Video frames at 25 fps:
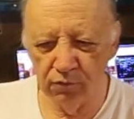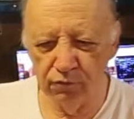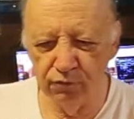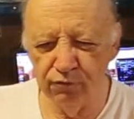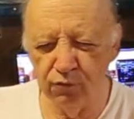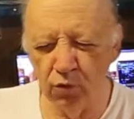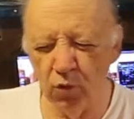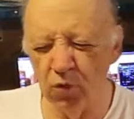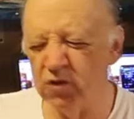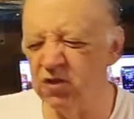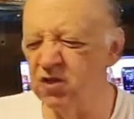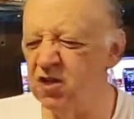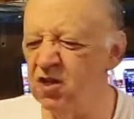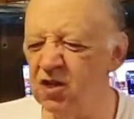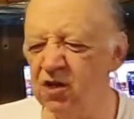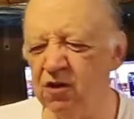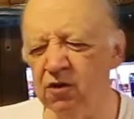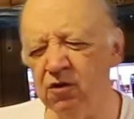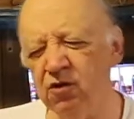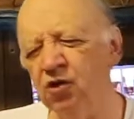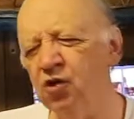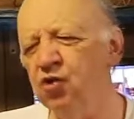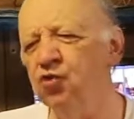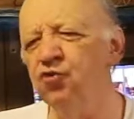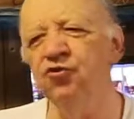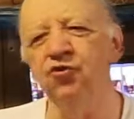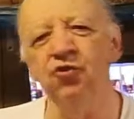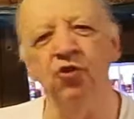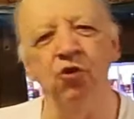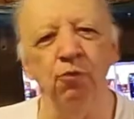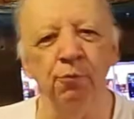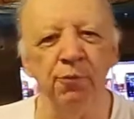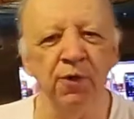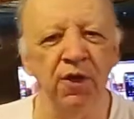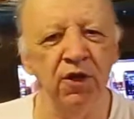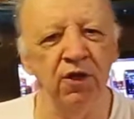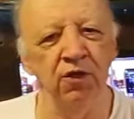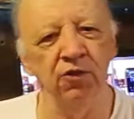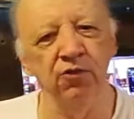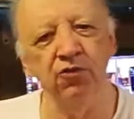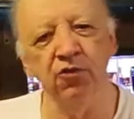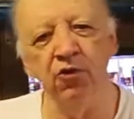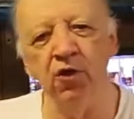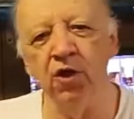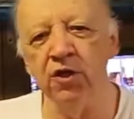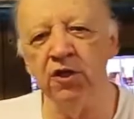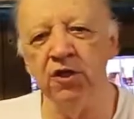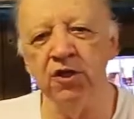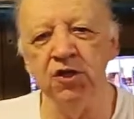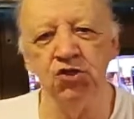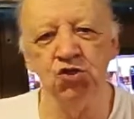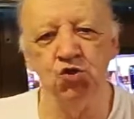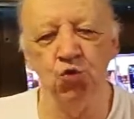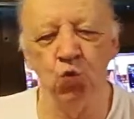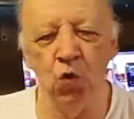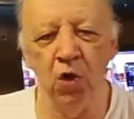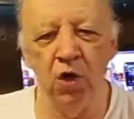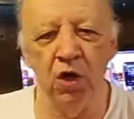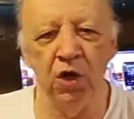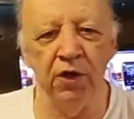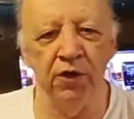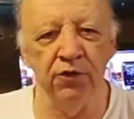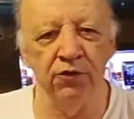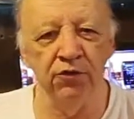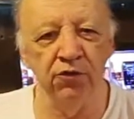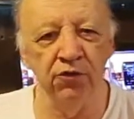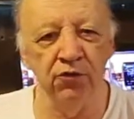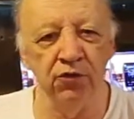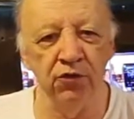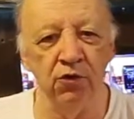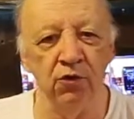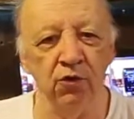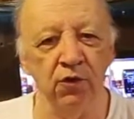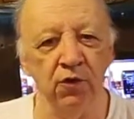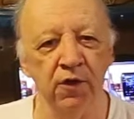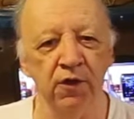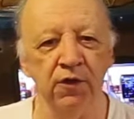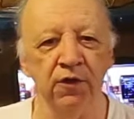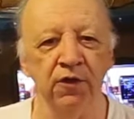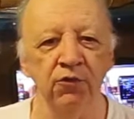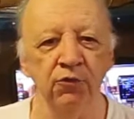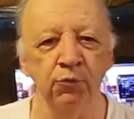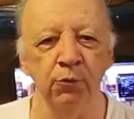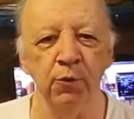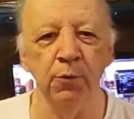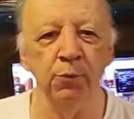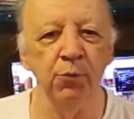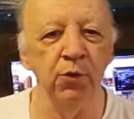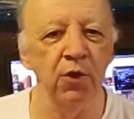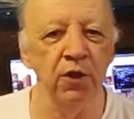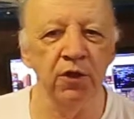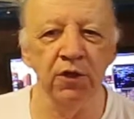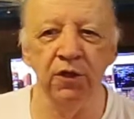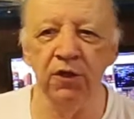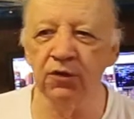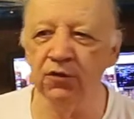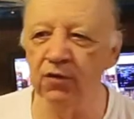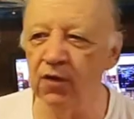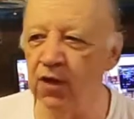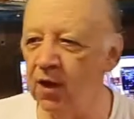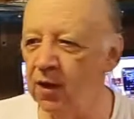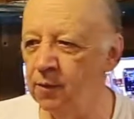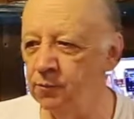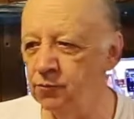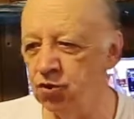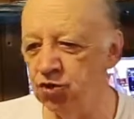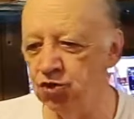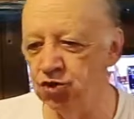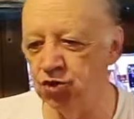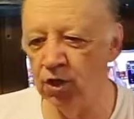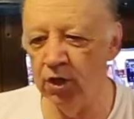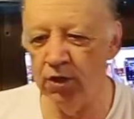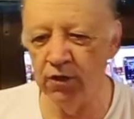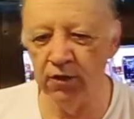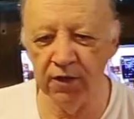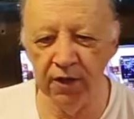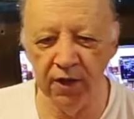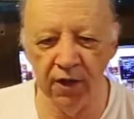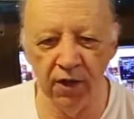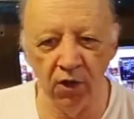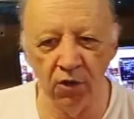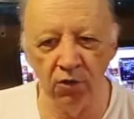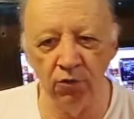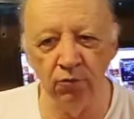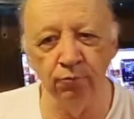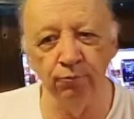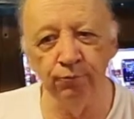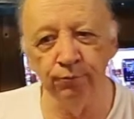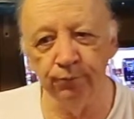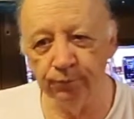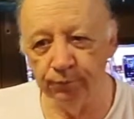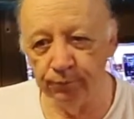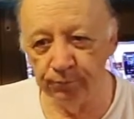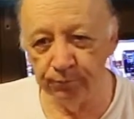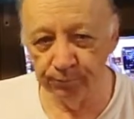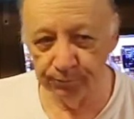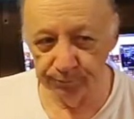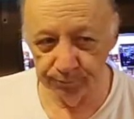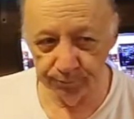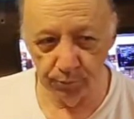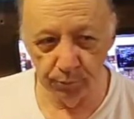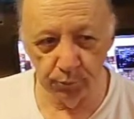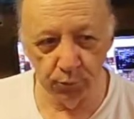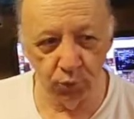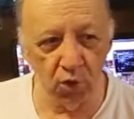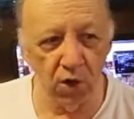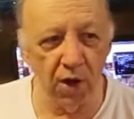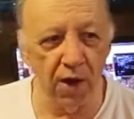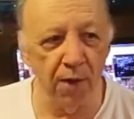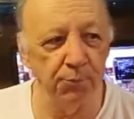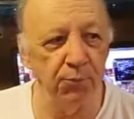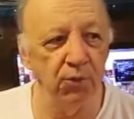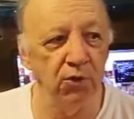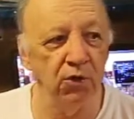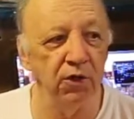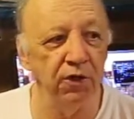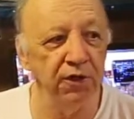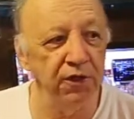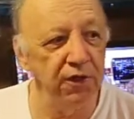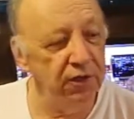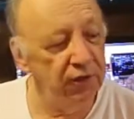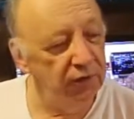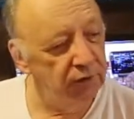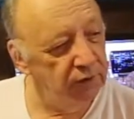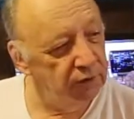14 or so minutes on each one, so that gives me plenty of time to shut down properly.